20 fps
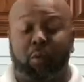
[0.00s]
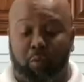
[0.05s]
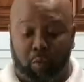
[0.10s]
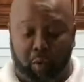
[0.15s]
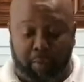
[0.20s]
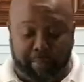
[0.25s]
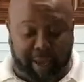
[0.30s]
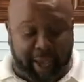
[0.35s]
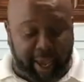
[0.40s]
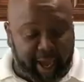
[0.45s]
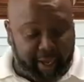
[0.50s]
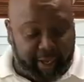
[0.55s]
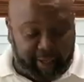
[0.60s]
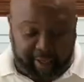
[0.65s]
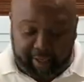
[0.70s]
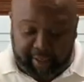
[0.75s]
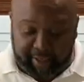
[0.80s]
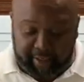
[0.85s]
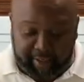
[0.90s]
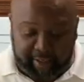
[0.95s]
we're back.
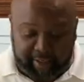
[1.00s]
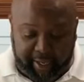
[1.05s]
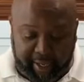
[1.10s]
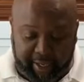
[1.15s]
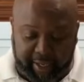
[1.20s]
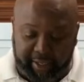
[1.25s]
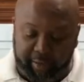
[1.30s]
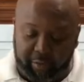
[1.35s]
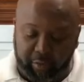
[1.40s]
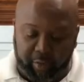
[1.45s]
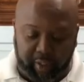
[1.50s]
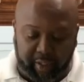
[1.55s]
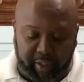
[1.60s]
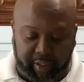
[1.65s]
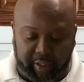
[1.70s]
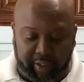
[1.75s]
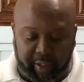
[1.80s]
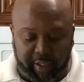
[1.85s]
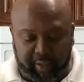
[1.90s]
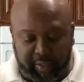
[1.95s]
Hey, we done
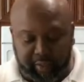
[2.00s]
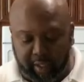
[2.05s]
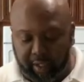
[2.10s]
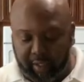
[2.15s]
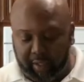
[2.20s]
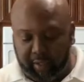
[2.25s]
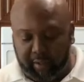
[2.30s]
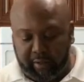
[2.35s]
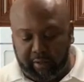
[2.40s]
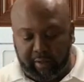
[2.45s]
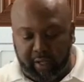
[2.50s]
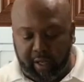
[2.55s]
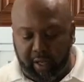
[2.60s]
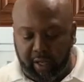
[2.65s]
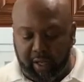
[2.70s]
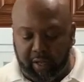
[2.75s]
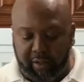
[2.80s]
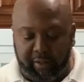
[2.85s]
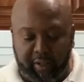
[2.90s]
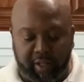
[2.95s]
cooked
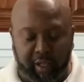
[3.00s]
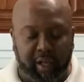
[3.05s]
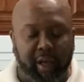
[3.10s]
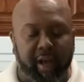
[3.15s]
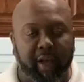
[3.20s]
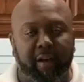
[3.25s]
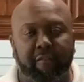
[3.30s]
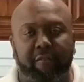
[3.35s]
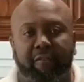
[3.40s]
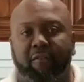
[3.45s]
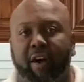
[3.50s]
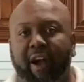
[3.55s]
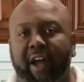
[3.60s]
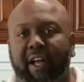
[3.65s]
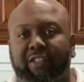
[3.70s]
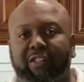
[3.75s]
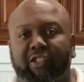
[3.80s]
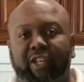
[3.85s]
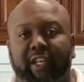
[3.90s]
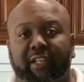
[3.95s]
all the fried
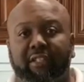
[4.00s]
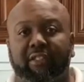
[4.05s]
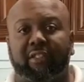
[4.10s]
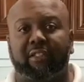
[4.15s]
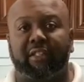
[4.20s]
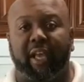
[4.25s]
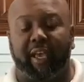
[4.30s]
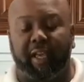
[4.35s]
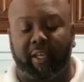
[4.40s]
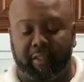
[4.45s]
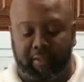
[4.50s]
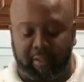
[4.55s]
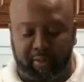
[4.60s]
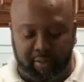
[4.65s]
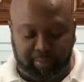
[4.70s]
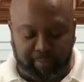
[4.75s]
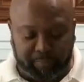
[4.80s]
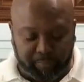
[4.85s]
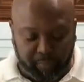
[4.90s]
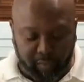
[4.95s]
chicken
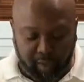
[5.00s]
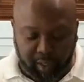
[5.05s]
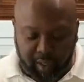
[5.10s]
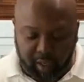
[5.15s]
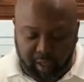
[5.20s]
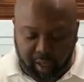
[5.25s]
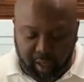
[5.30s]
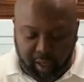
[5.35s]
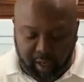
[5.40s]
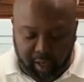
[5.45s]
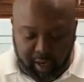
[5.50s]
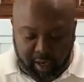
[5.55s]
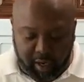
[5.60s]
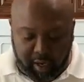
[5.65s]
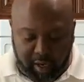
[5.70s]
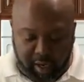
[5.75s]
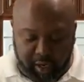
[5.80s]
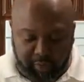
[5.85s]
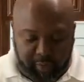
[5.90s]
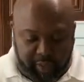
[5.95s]
steaks.
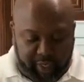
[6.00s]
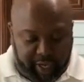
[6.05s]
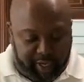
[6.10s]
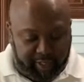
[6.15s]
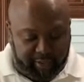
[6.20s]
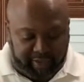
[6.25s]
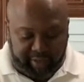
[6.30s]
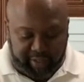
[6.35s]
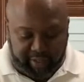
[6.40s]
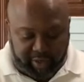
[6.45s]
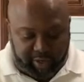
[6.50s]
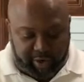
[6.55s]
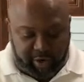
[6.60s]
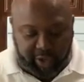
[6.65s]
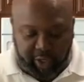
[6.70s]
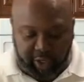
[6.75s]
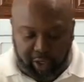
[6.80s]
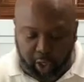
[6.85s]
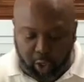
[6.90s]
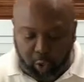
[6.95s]
We got it sitting here
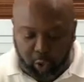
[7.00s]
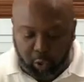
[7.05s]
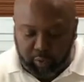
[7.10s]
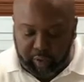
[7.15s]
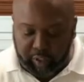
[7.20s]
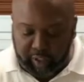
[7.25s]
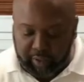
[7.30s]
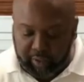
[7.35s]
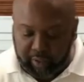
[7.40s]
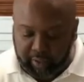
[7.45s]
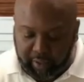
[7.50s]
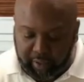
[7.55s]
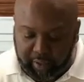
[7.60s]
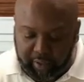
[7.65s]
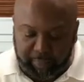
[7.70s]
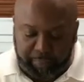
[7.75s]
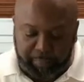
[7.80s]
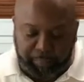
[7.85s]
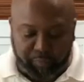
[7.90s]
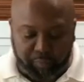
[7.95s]
golden
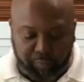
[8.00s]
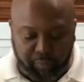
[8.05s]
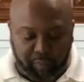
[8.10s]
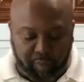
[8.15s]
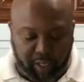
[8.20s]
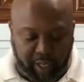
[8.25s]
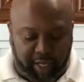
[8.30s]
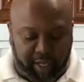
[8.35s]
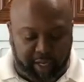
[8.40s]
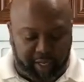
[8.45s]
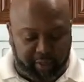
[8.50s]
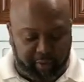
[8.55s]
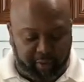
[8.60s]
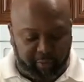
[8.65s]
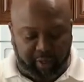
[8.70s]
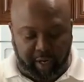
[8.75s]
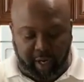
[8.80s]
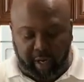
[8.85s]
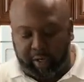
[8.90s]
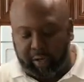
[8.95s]
with
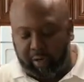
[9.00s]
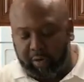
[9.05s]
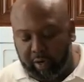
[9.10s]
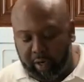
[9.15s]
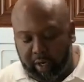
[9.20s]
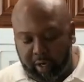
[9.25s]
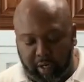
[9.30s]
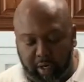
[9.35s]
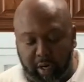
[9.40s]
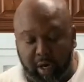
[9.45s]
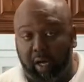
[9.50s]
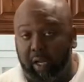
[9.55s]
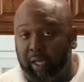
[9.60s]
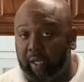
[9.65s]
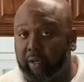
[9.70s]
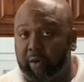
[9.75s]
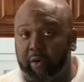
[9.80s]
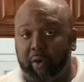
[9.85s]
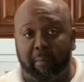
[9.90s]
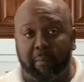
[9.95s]
our garlic
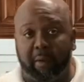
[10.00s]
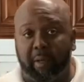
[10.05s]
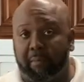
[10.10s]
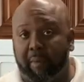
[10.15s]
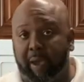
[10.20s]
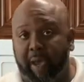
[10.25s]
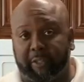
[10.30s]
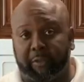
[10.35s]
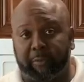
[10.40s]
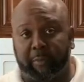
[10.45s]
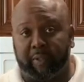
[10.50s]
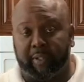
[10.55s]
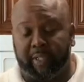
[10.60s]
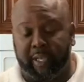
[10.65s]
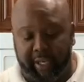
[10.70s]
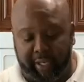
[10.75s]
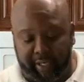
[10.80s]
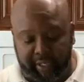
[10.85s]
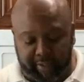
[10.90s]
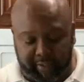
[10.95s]
creamy mashed
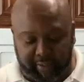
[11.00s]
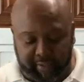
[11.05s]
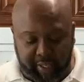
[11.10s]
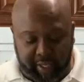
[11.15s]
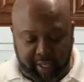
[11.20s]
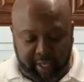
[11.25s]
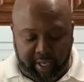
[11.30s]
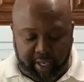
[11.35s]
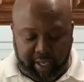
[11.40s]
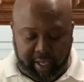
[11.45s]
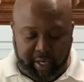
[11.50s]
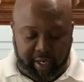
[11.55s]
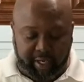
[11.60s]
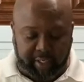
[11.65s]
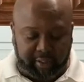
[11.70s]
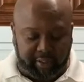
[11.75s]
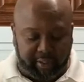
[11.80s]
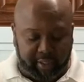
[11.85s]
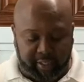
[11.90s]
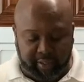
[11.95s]
potatoes and our
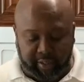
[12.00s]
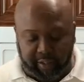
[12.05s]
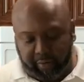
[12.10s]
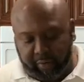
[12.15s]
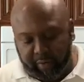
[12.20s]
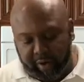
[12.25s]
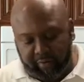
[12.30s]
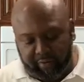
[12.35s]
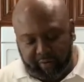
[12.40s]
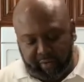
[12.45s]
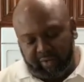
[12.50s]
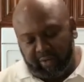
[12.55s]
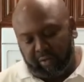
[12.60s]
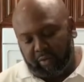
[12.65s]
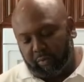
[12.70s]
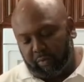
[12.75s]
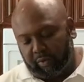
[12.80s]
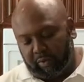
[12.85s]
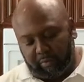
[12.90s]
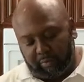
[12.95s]
southern gravy, just
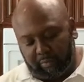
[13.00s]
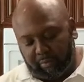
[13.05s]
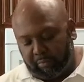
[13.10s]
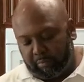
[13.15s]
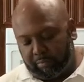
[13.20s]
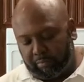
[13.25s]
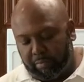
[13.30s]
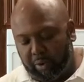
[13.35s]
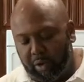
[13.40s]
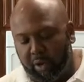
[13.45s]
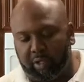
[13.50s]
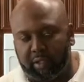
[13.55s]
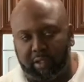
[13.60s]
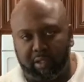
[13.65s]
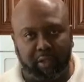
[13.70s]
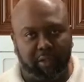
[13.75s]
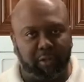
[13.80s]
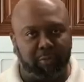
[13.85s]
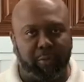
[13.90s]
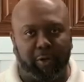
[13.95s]
with some parsley
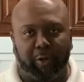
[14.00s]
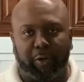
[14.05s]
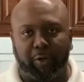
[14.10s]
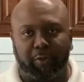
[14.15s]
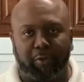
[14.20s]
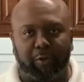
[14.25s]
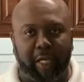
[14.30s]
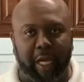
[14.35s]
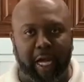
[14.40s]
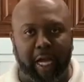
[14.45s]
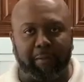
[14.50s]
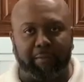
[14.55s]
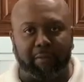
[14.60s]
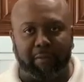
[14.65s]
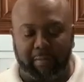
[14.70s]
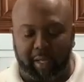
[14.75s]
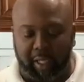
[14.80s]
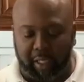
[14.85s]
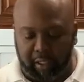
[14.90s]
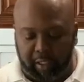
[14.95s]
sprinkled on top to
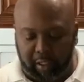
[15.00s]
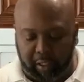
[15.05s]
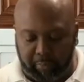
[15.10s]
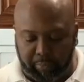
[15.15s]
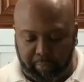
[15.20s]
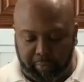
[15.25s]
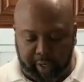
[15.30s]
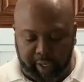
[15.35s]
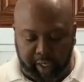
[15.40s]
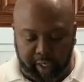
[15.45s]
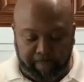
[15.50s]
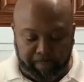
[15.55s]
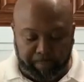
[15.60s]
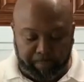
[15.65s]
make it look pretty.